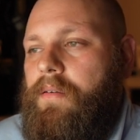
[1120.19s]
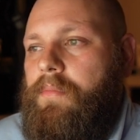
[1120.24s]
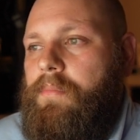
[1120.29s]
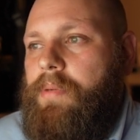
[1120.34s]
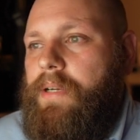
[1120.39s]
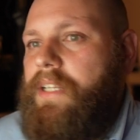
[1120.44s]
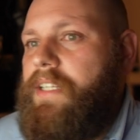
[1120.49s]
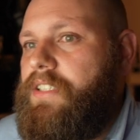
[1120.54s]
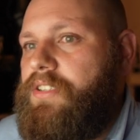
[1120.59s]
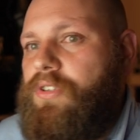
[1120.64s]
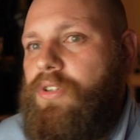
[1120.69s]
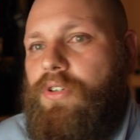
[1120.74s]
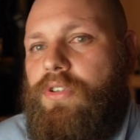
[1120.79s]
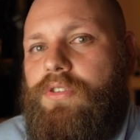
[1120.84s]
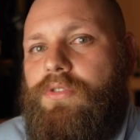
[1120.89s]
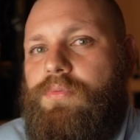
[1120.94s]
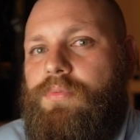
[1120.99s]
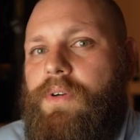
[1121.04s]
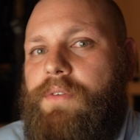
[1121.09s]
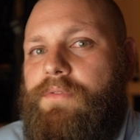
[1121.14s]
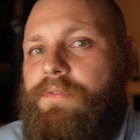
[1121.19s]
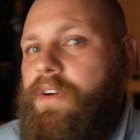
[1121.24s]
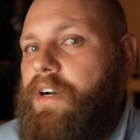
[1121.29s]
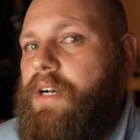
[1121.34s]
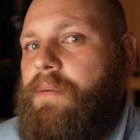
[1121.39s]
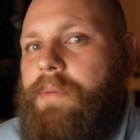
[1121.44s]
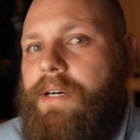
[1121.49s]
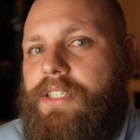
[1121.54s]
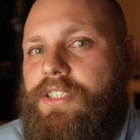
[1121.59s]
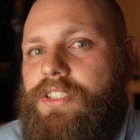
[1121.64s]
But in this course, we're very
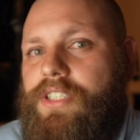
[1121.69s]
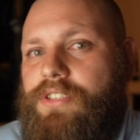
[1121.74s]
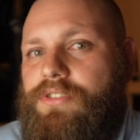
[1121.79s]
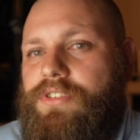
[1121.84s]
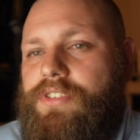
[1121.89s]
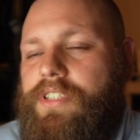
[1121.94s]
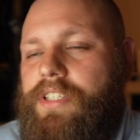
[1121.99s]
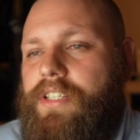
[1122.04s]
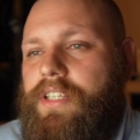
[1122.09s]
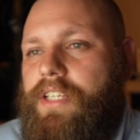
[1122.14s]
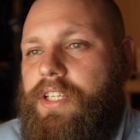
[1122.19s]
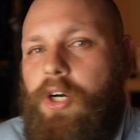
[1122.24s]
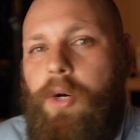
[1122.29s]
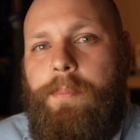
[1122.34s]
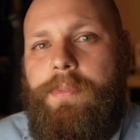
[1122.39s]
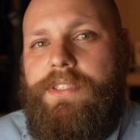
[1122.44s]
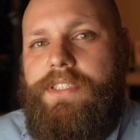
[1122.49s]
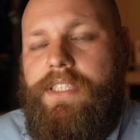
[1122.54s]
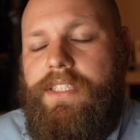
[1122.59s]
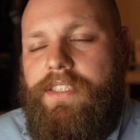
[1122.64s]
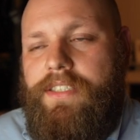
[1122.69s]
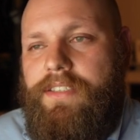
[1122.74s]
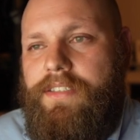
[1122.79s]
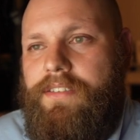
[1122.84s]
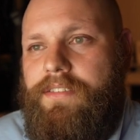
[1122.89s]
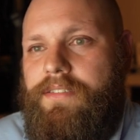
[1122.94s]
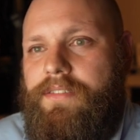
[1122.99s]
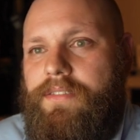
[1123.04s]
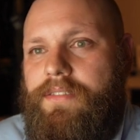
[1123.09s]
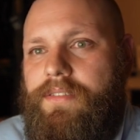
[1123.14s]
much interested in the opposite.
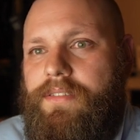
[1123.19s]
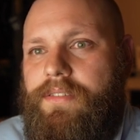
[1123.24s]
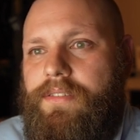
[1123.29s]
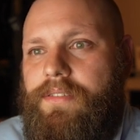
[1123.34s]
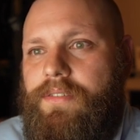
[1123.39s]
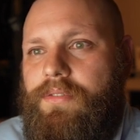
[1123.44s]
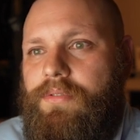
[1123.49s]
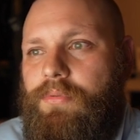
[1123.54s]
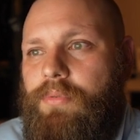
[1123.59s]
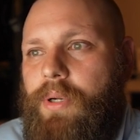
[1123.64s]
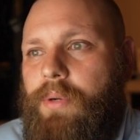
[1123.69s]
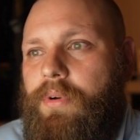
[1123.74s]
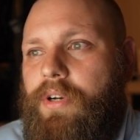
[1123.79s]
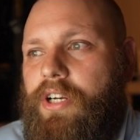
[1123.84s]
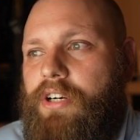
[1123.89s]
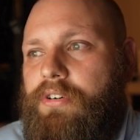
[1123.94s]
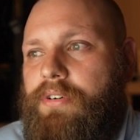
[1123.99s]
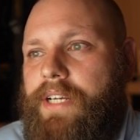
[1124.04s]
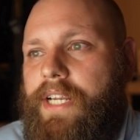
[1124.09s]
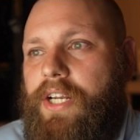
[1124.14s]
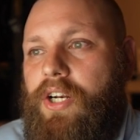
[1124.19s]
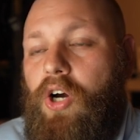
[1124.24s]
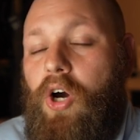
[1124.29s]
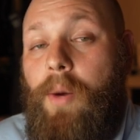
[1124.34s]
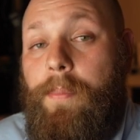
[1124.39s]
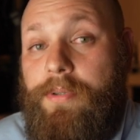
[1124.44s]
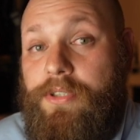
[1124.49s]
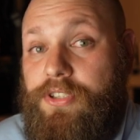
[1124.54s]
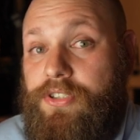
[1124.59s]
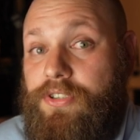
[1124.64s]
We want to create
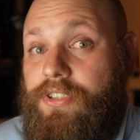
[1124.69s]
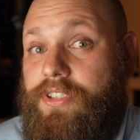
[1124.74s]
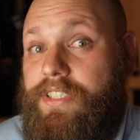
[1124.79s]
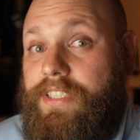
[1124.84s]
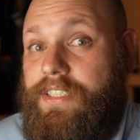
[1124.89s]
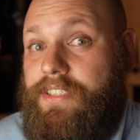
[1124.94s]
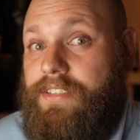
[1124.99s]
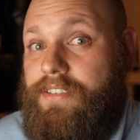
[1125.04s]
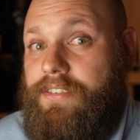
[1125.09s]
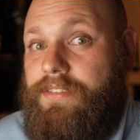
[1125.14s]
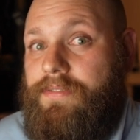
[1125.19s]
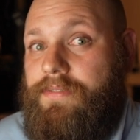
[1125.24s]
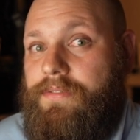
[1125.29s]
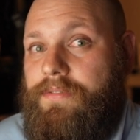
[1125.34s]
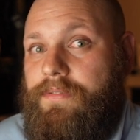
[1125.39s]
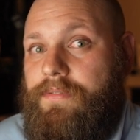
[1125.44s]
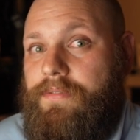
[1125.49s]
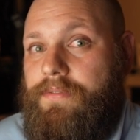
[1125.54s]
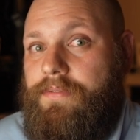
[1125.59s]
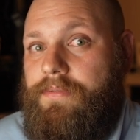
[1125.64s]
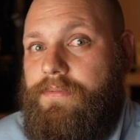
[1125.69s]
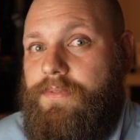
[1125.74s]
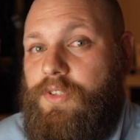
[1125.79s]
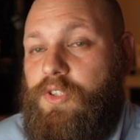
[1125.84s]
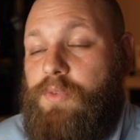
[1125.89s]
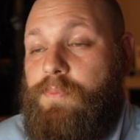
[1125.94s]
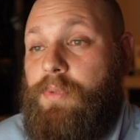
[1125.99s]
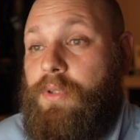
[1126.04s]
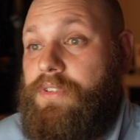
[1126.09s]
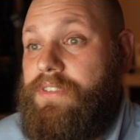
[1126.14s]
opportunities for
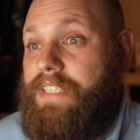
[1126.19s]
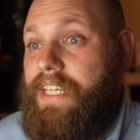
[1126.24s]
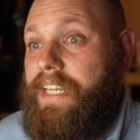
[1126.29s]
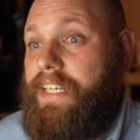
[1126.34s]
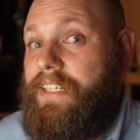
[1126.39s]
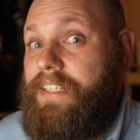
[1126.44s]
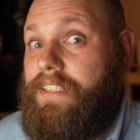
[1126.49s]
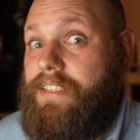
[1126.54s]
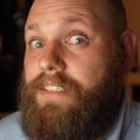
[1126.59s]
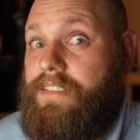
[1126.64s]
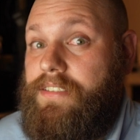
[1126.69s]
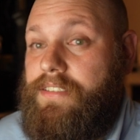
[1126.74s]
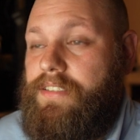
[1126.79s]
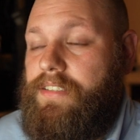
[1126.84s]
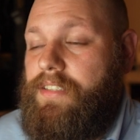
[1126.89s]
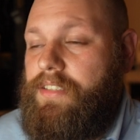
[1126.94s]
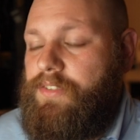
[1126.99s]
spontaneity,